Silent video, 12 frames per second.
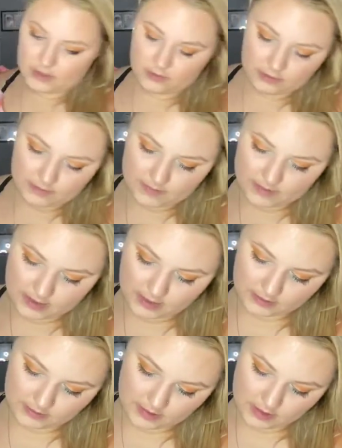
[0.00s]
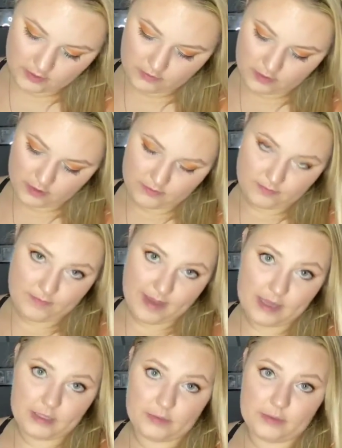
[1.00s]
new lipsticks too. They're
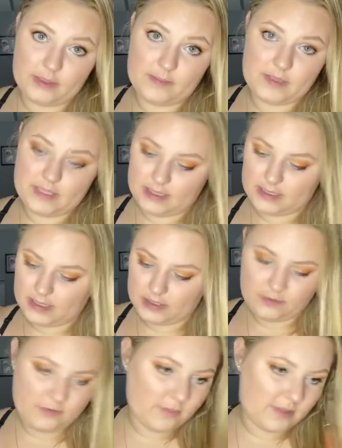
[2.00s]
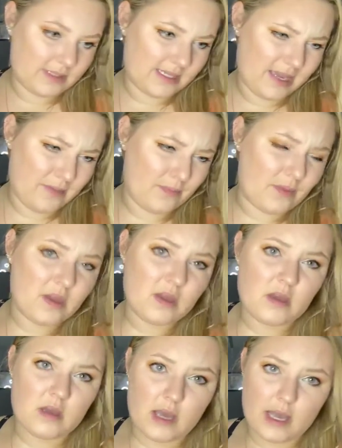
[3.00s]
matte liquid lipsticks. These are from the same
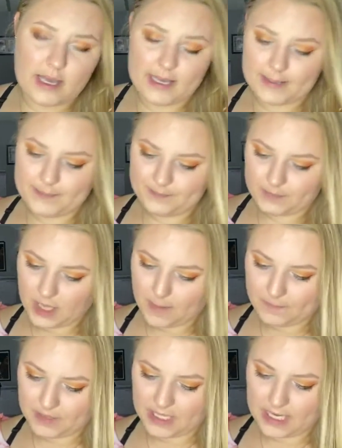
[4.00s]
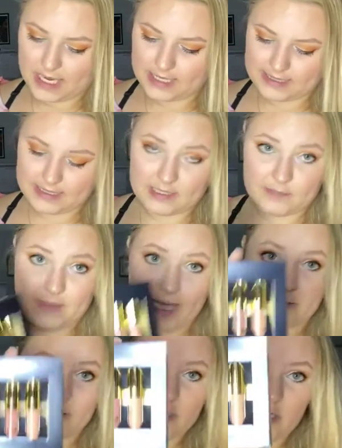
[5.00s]
company as the
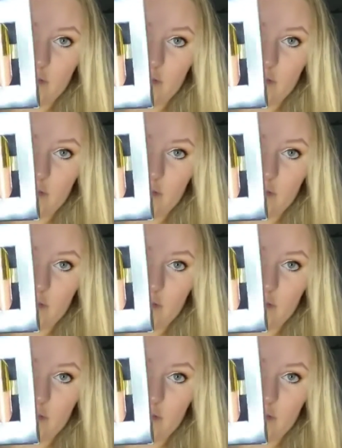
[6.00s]
palette that I